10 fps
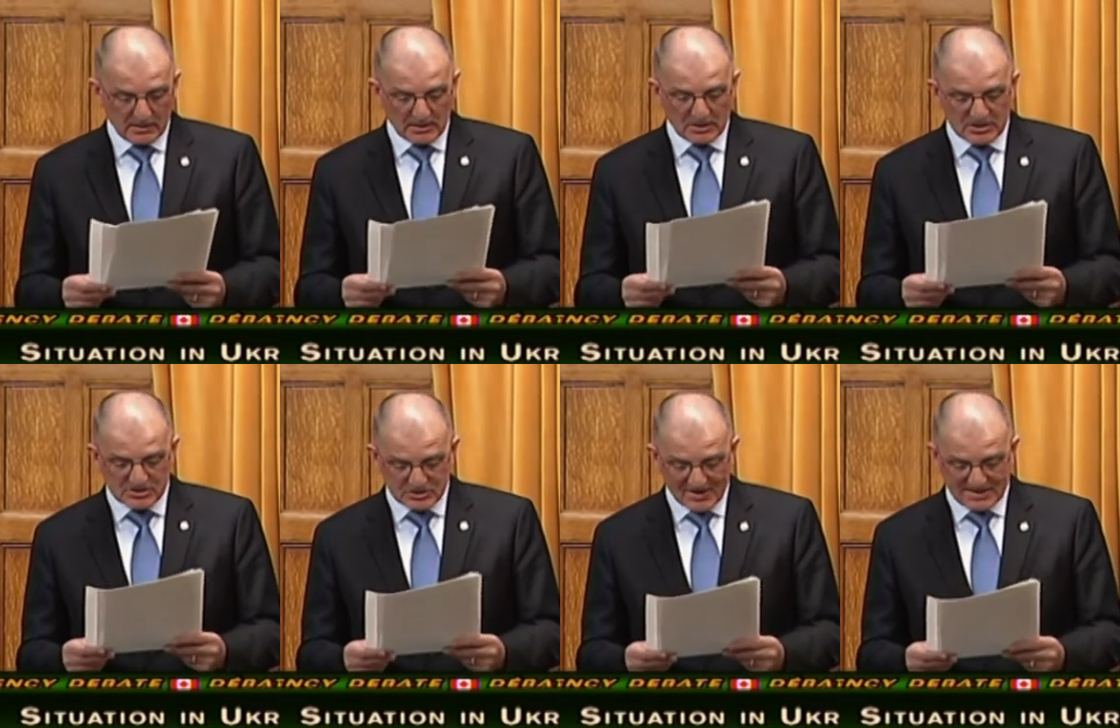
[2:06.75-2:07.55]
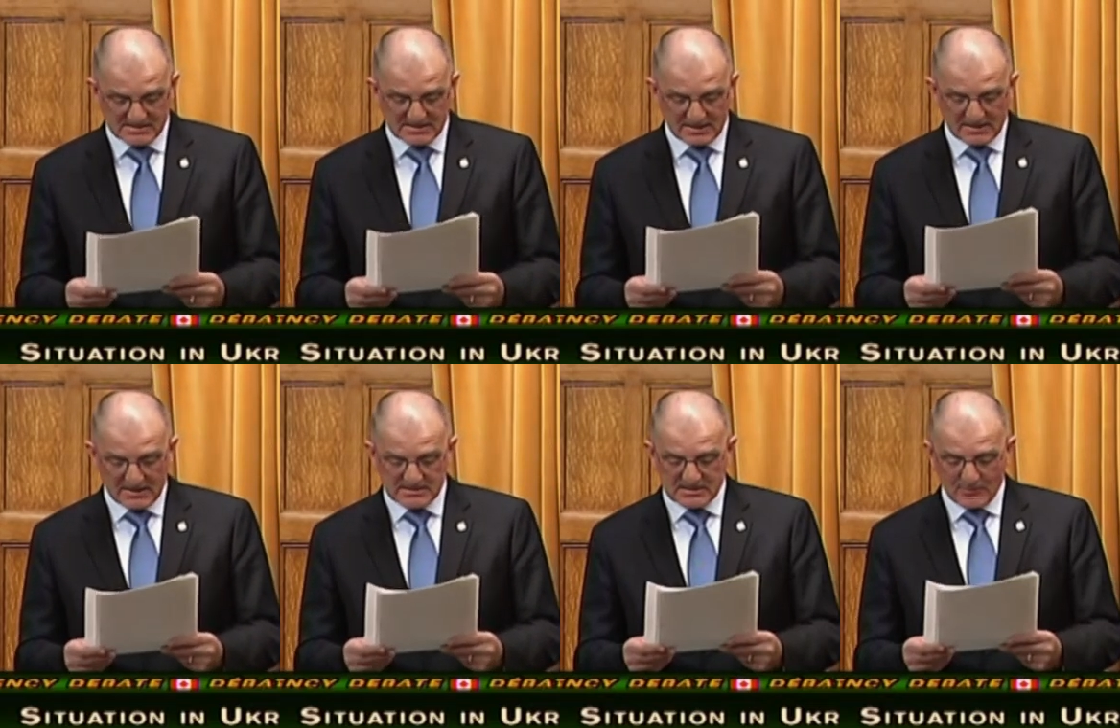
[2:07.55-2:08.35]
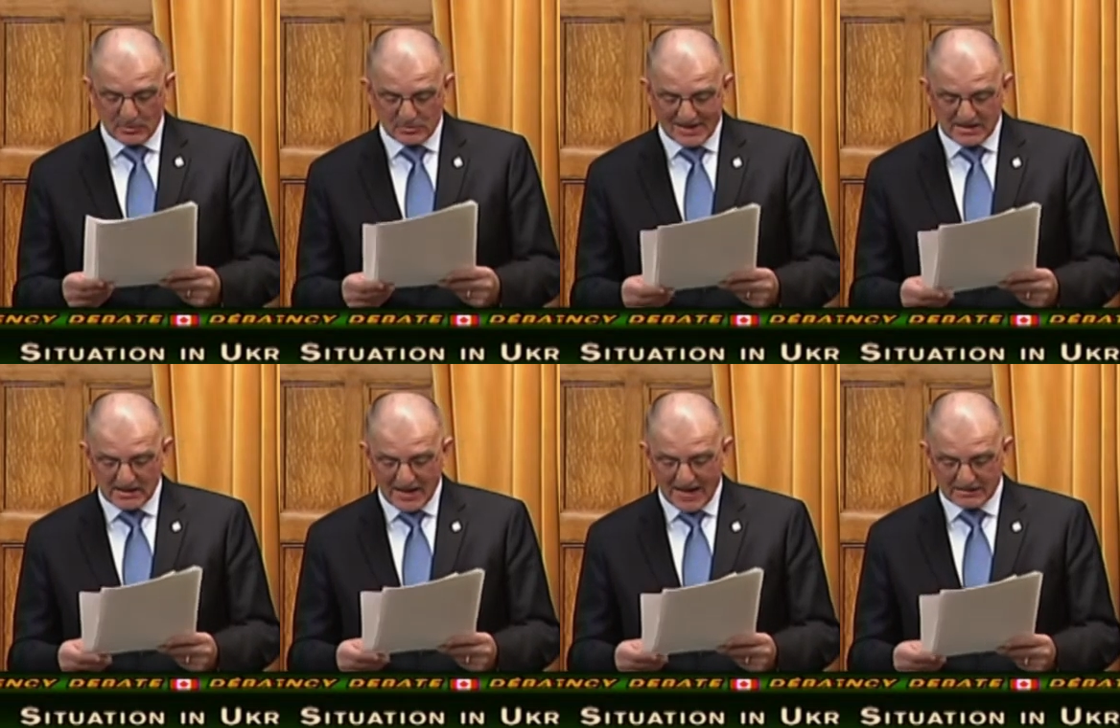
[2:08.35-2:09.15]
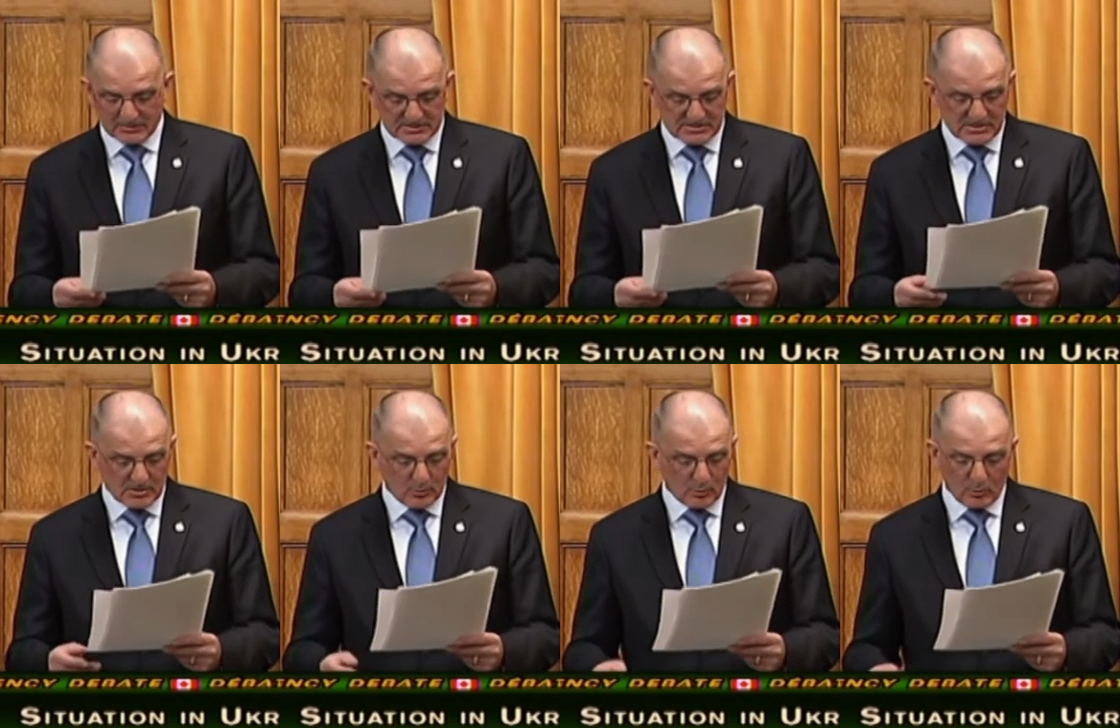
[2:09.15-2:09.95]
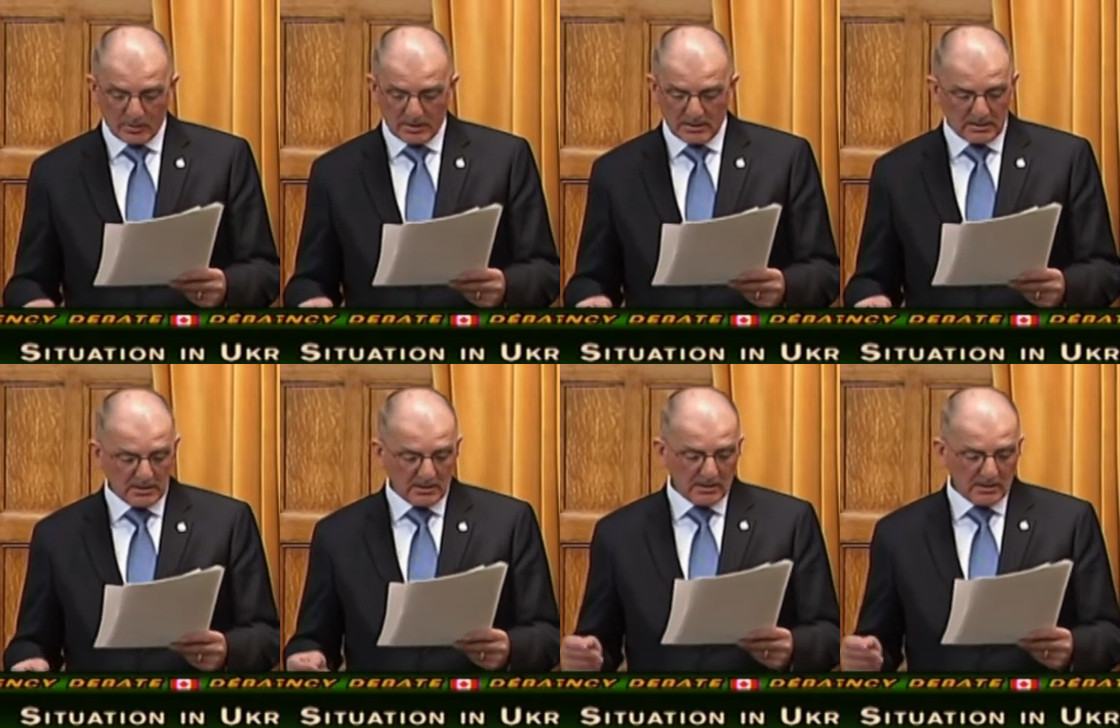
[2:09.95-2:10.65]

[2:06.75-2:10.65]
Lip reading: He stressed that as democratic actors, we